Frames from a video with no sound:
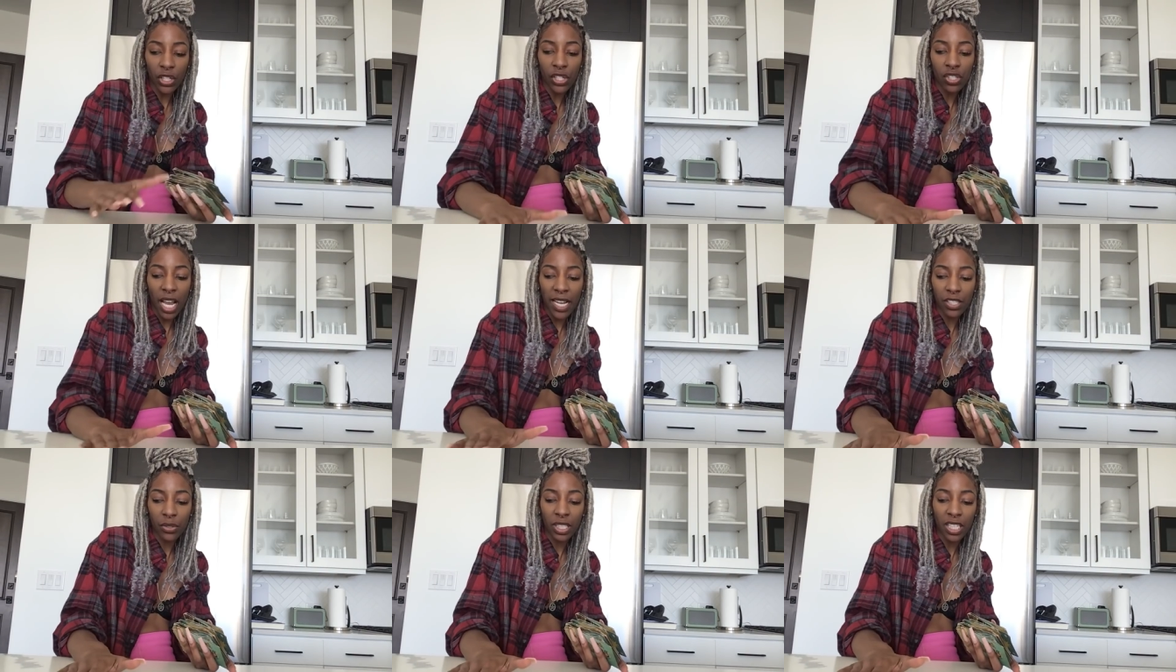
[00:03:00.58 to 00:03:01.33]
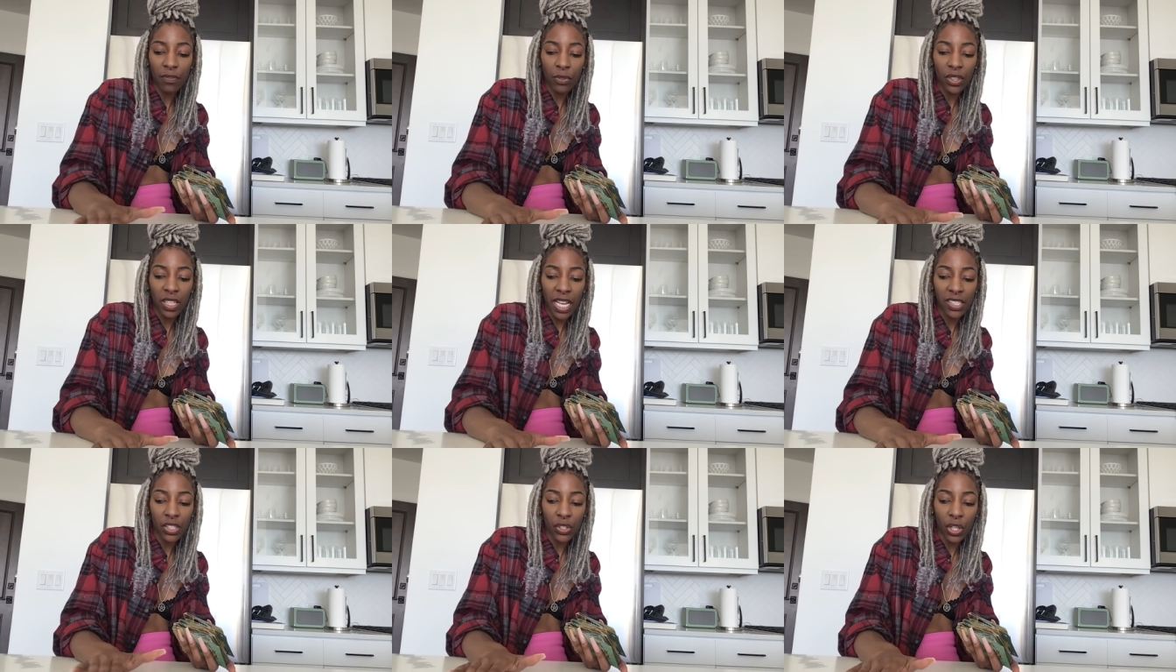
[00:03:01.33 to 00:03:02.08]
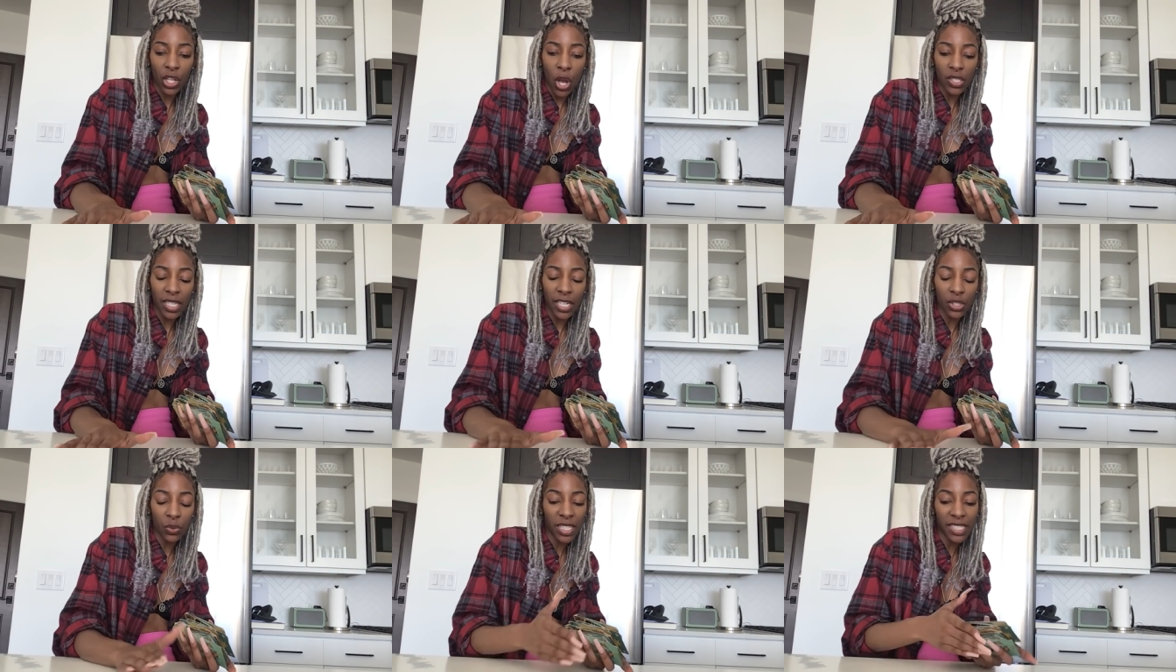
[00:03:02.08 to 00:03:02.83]
or you're trying, you're looking for things in your closet
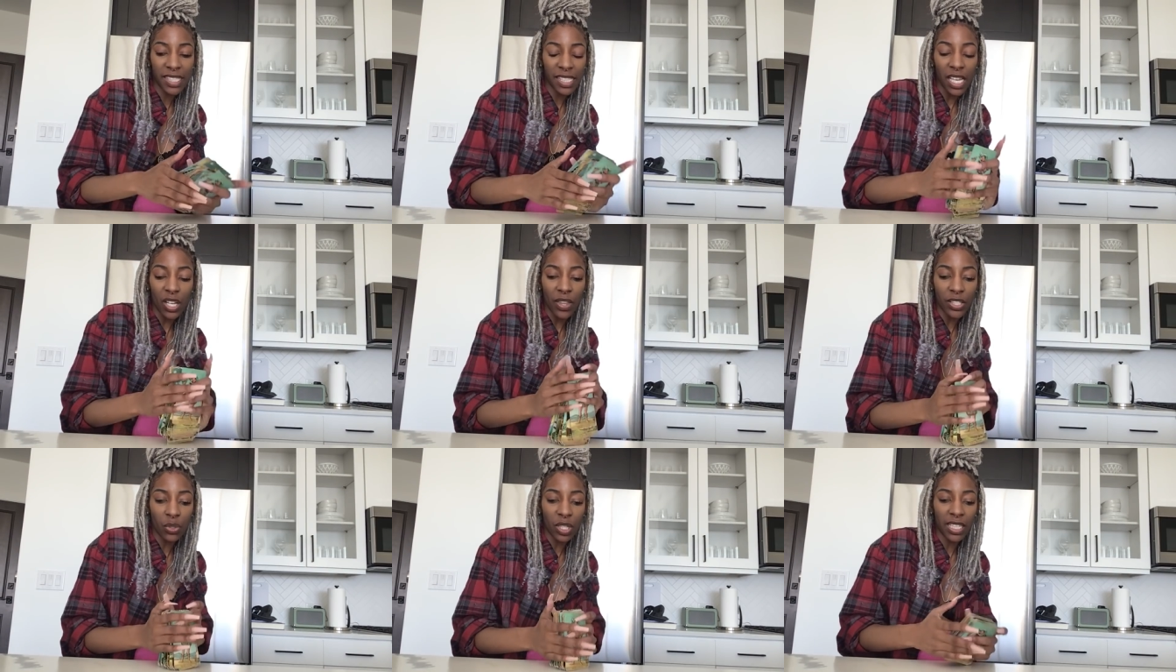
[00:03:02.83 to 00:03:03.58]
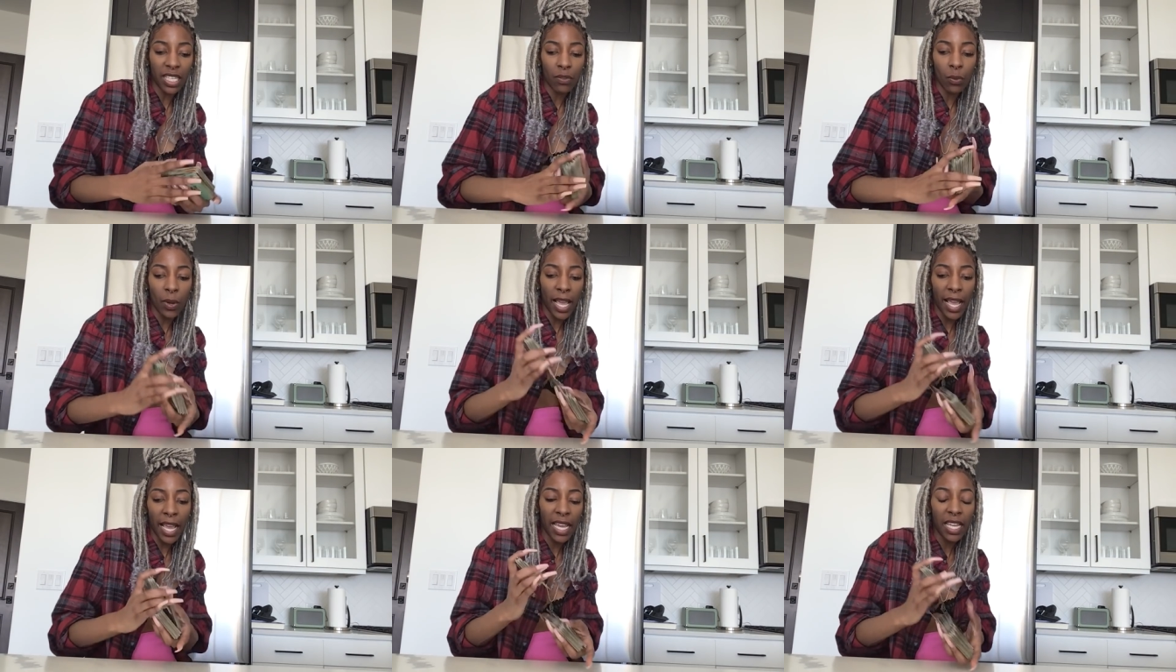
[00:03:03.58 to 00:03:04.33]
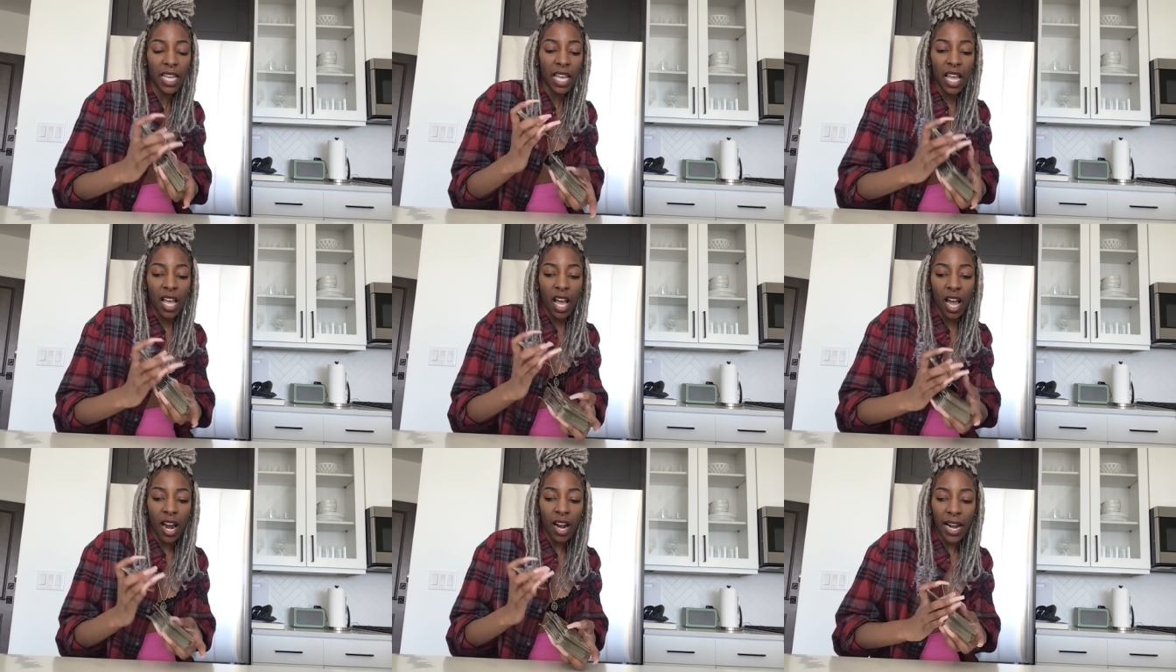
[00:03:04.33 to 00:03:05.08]
that you can sell, that you can give away,
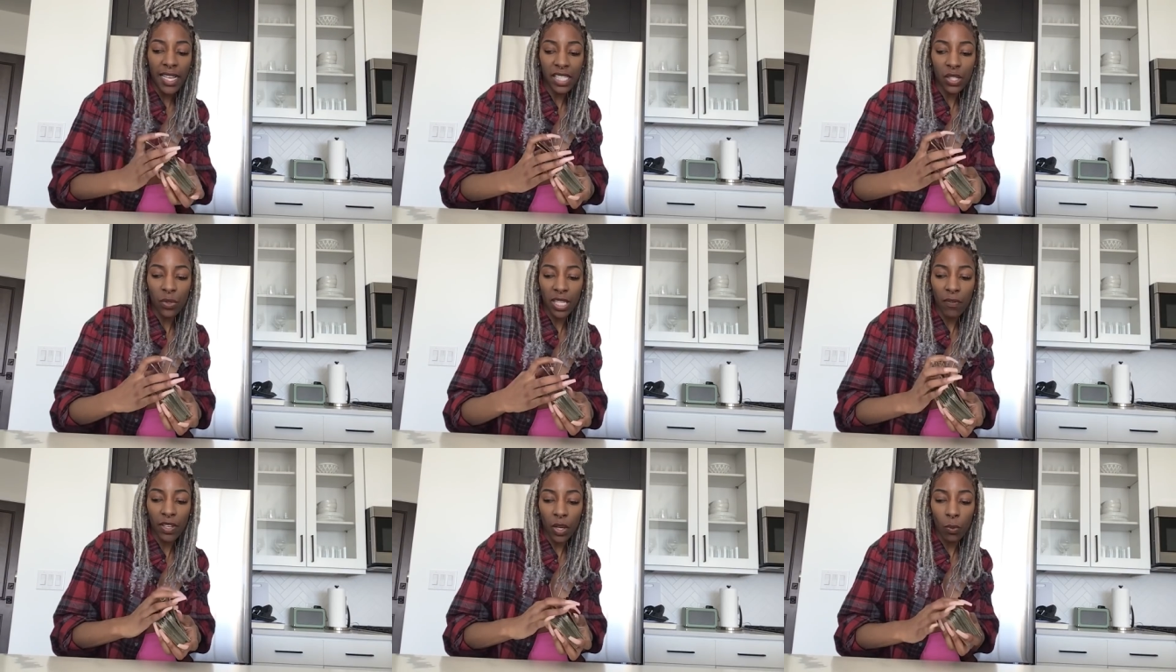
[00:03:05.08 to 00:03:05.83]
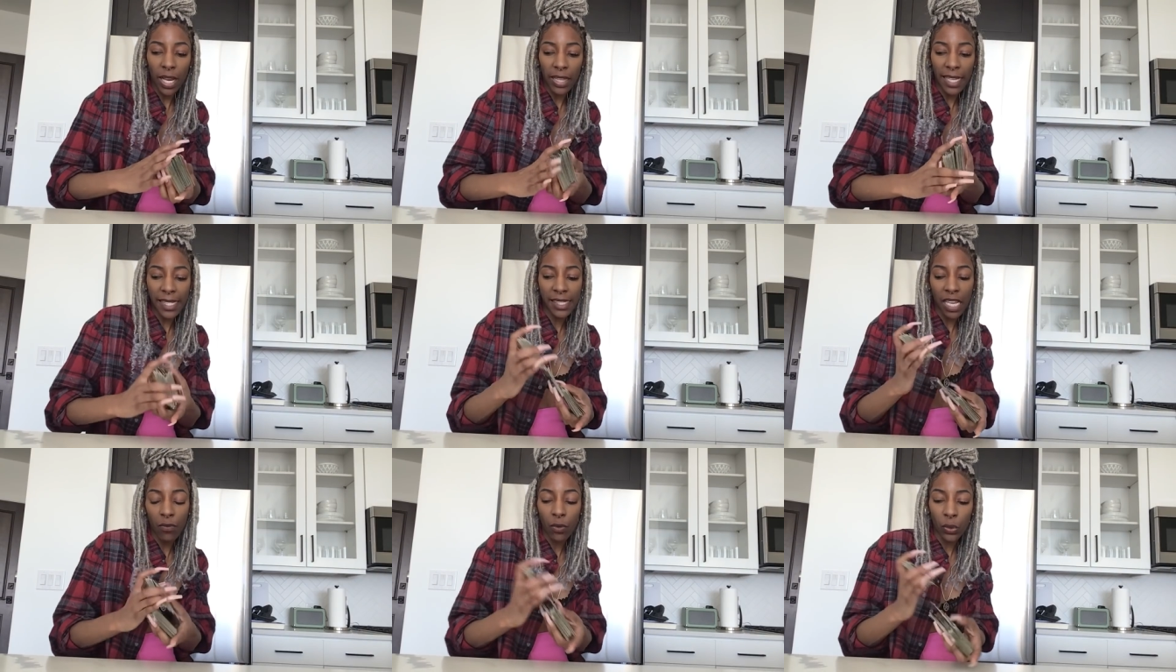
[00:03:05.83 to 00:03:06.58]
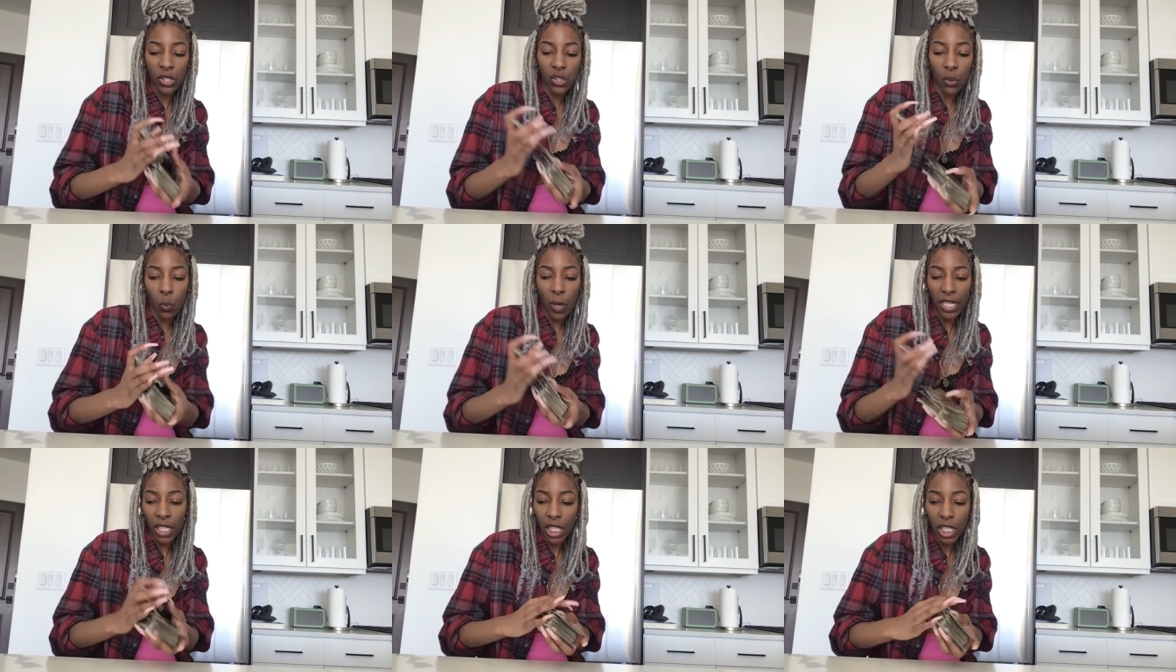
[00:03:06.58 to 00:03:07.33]
all right, I see you giving away like several
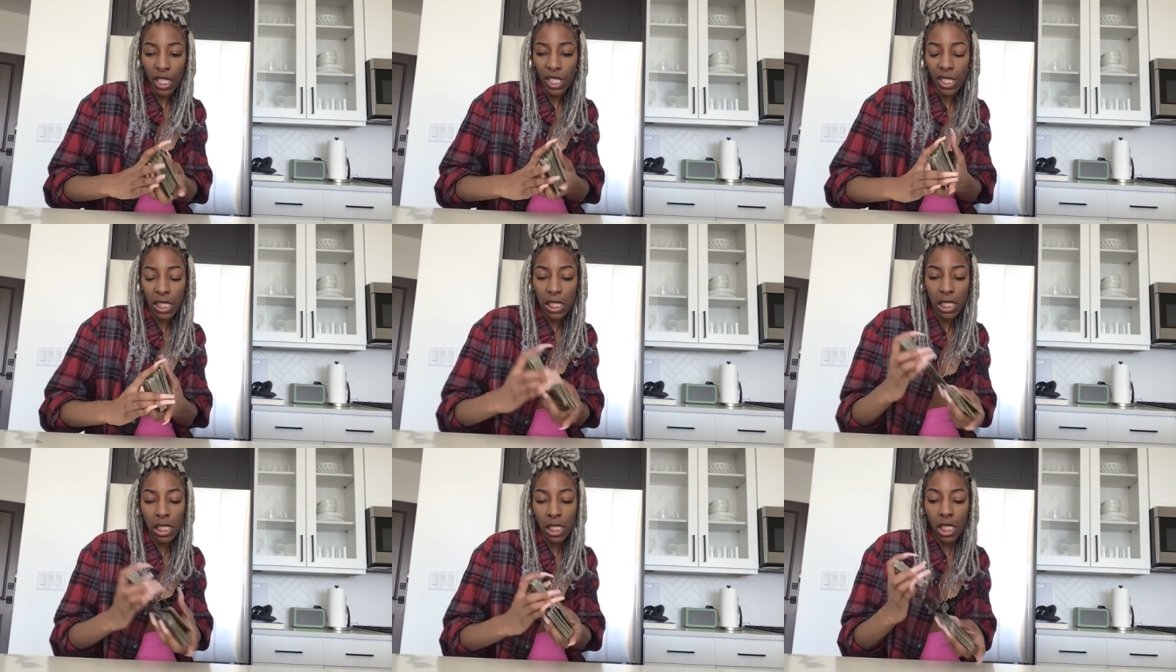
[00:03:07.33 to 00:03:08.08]
sweaters.